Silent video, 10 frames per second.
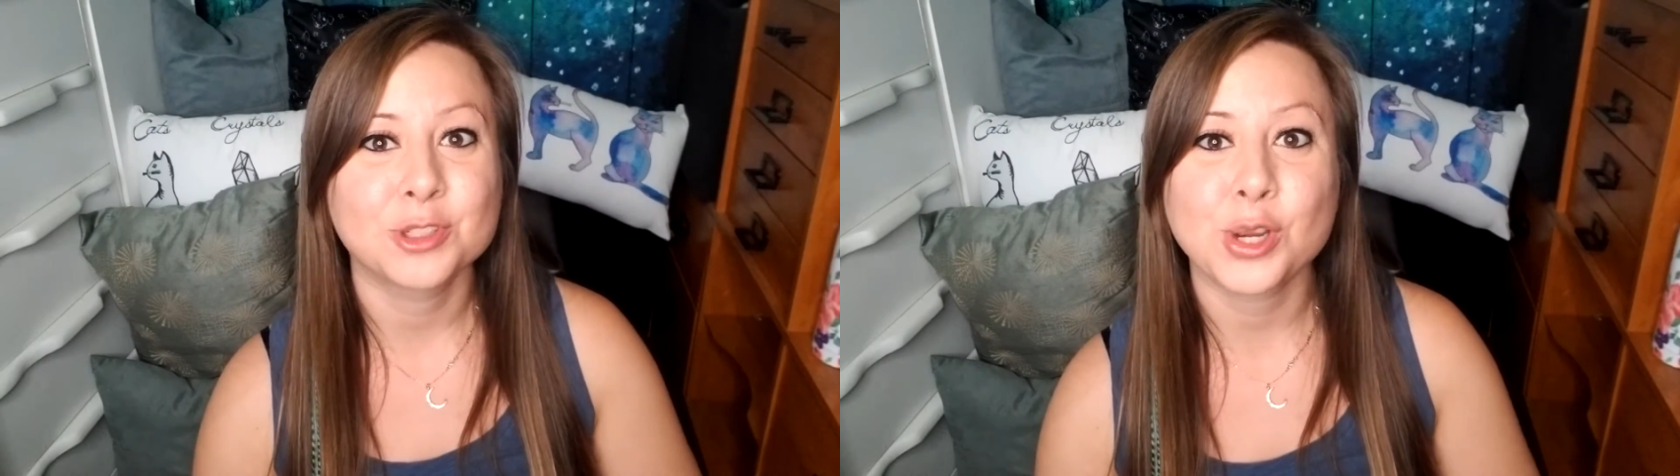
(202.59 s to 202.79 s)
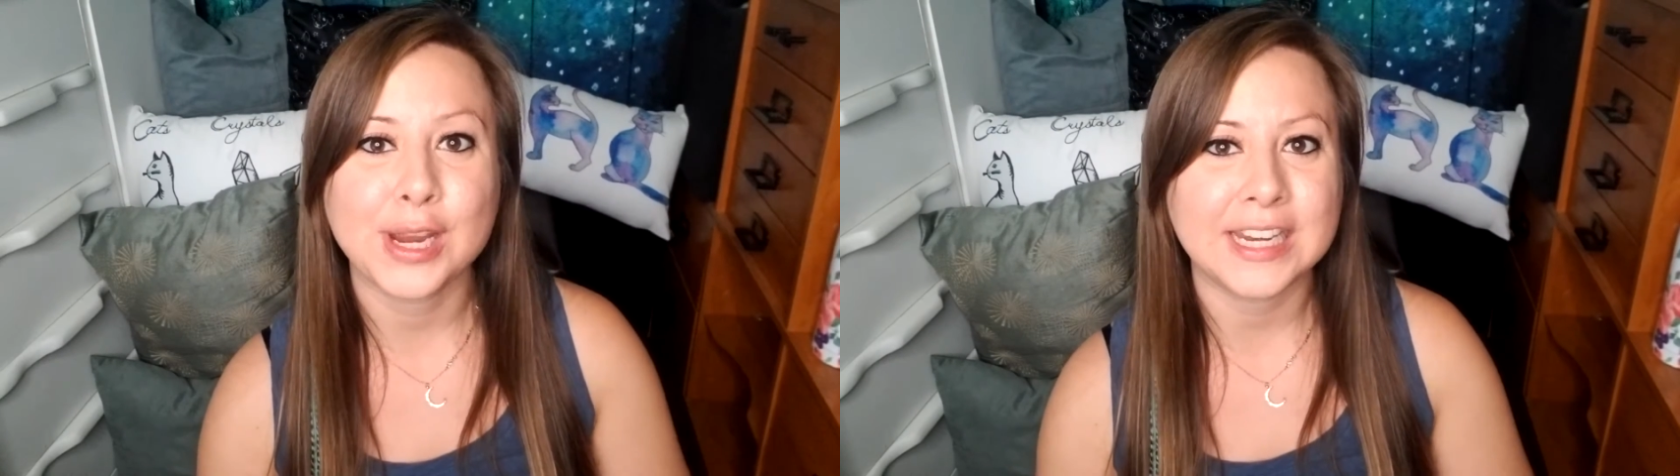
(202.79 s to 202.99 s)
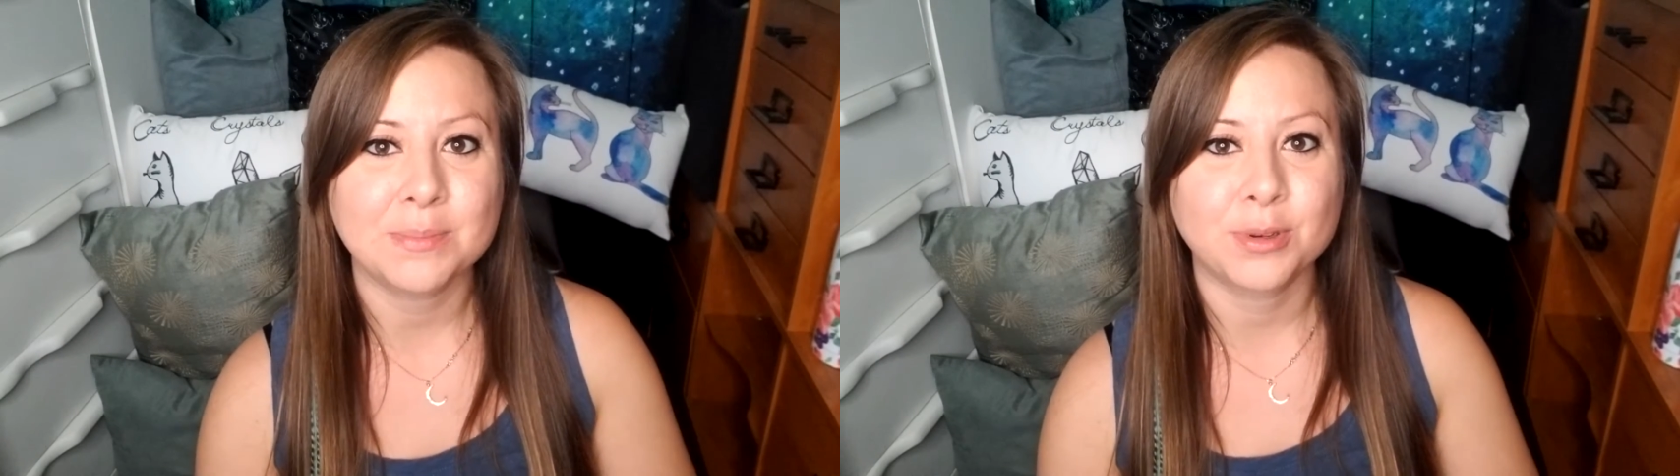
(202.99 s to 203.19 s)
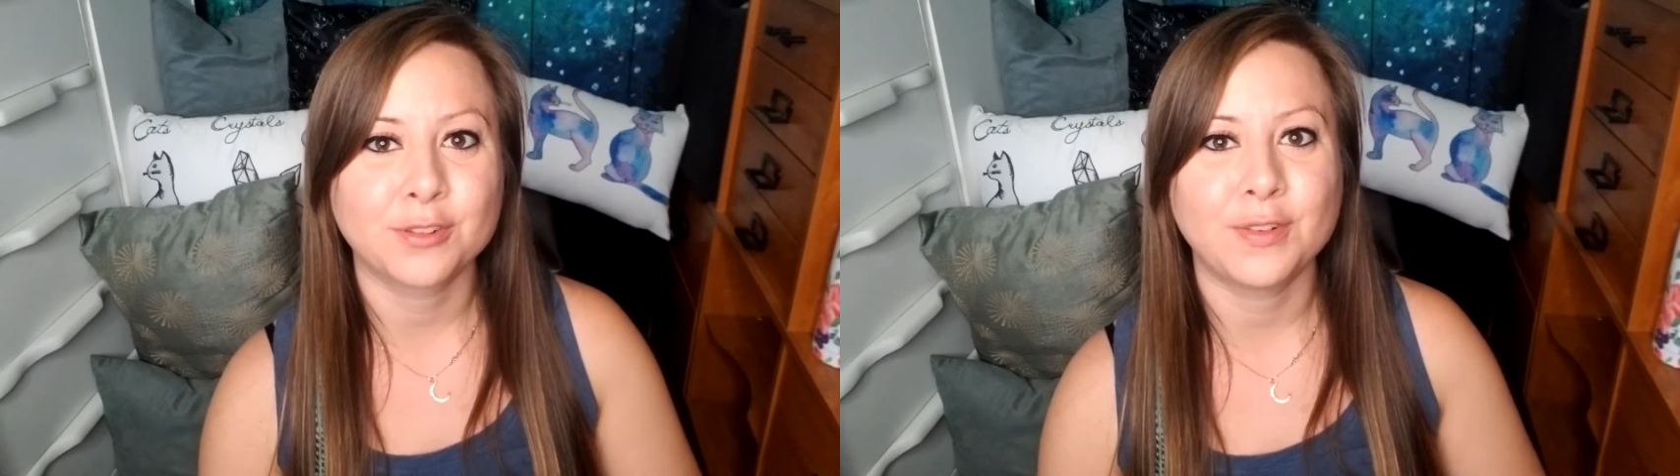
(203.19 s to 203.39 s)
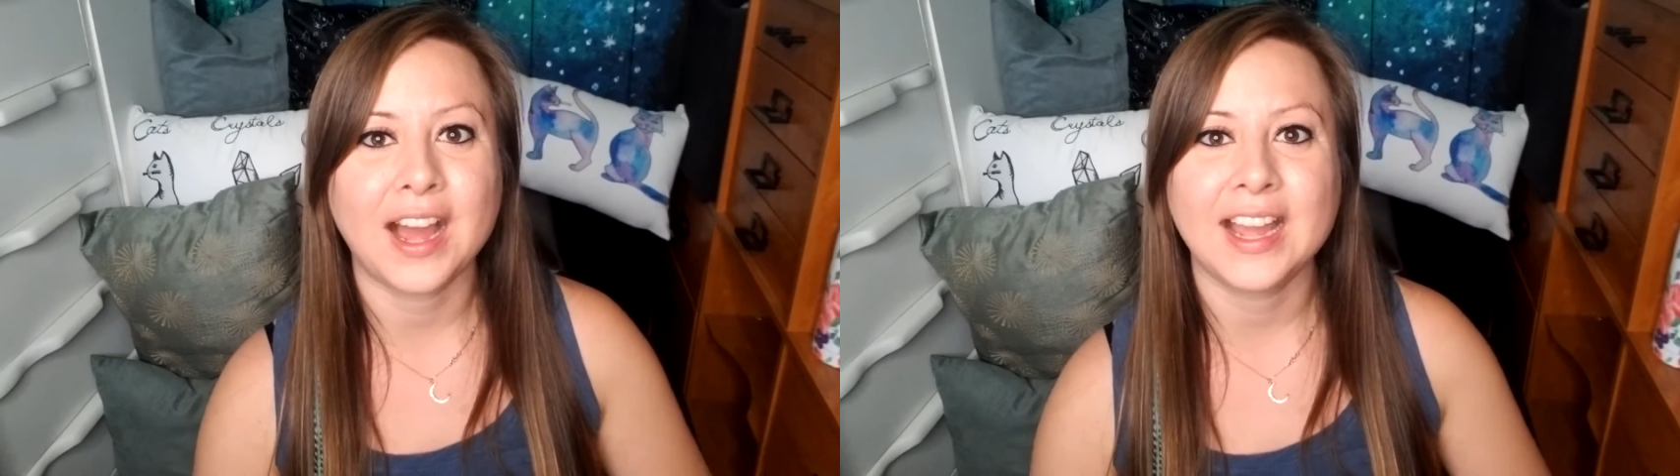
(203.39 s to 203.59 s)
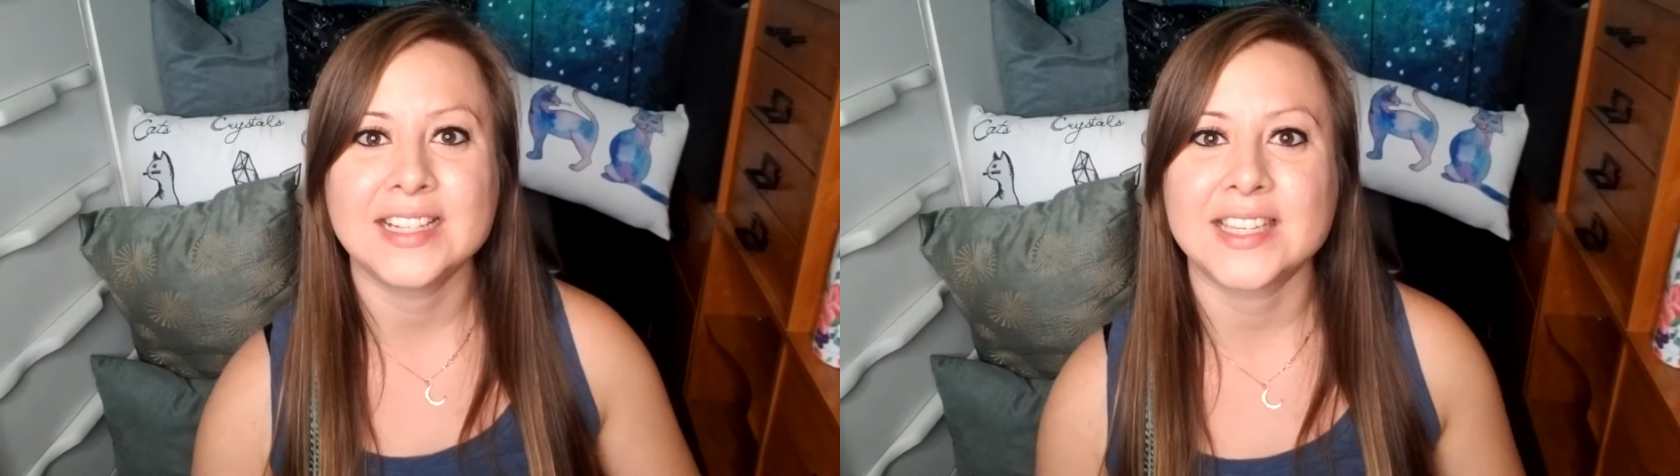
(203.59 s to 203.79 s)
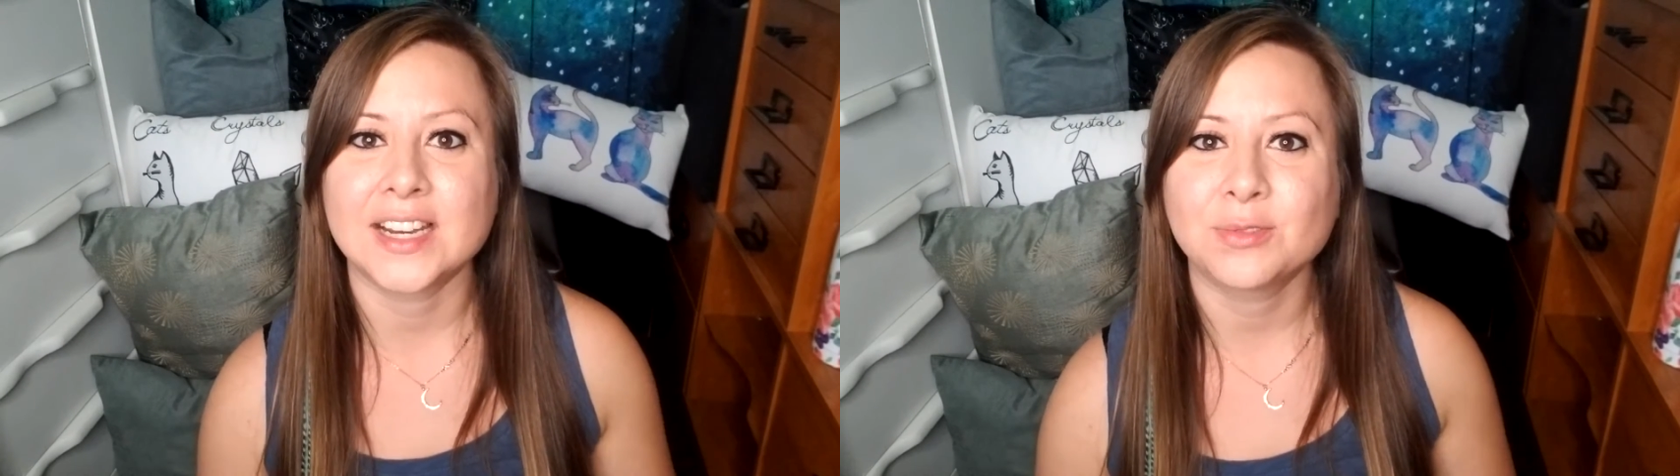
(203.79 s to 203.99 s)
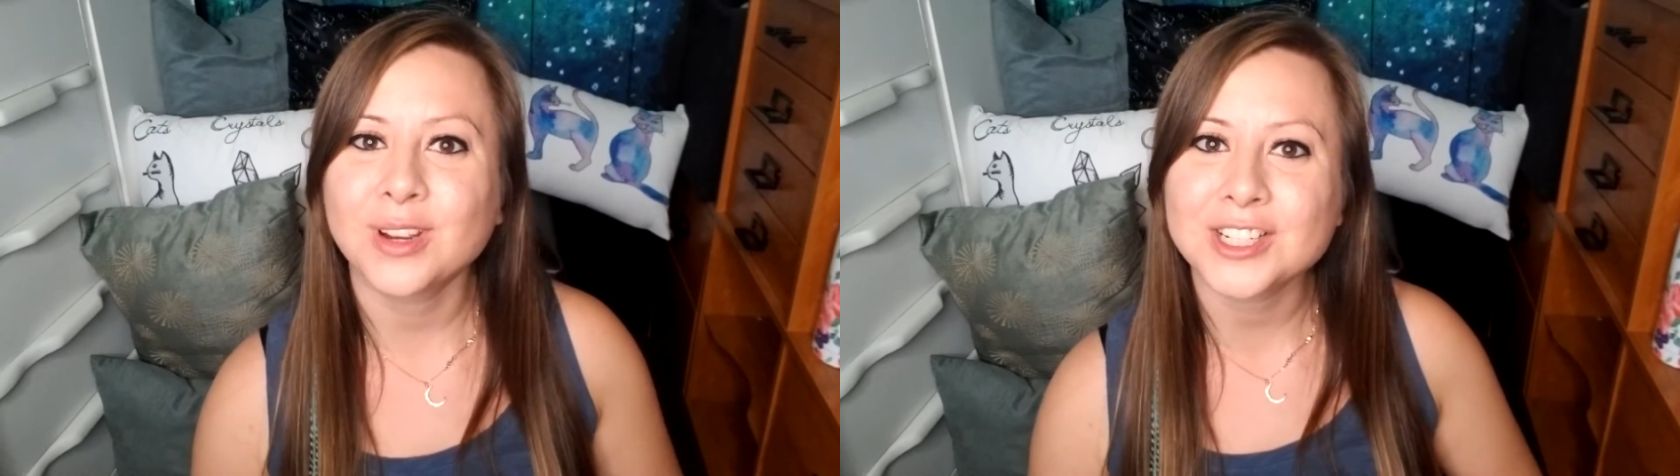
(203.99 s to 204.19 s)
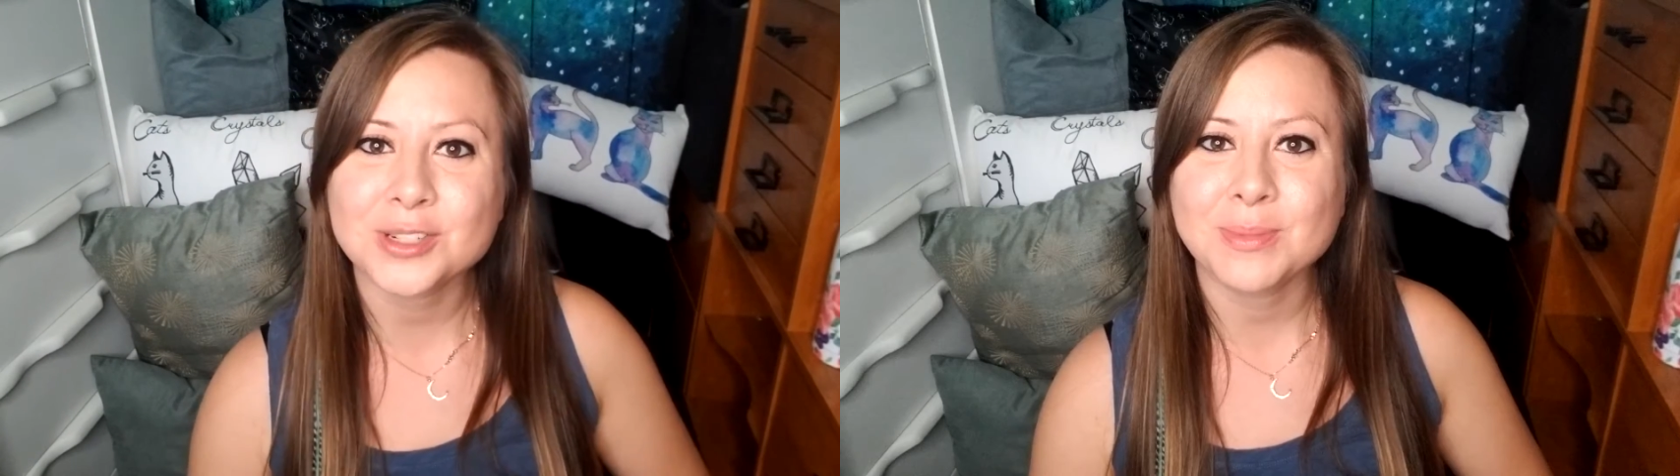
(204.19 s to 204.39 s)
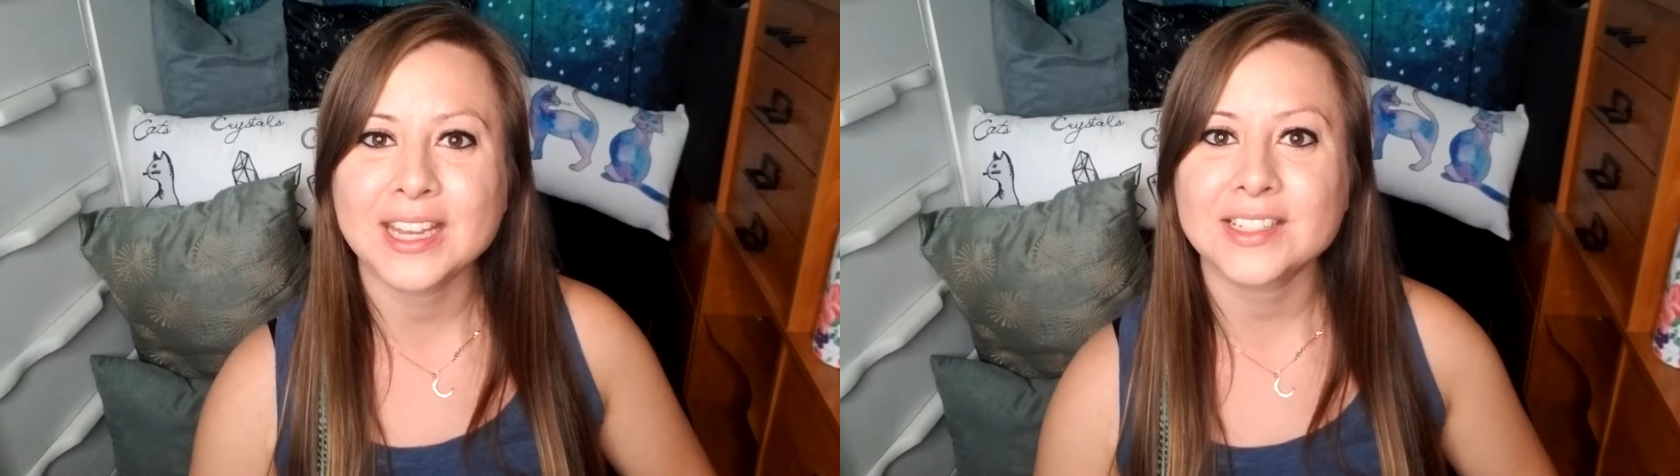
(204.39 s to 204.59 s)
Training provides
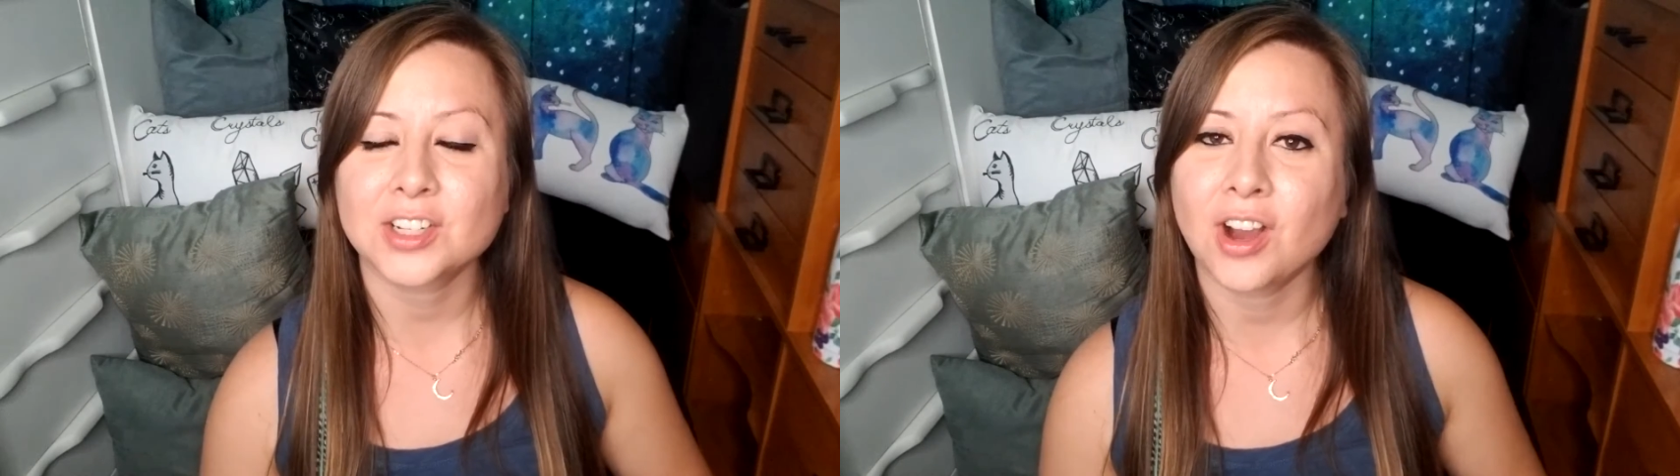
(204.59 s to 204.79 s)
enrichment,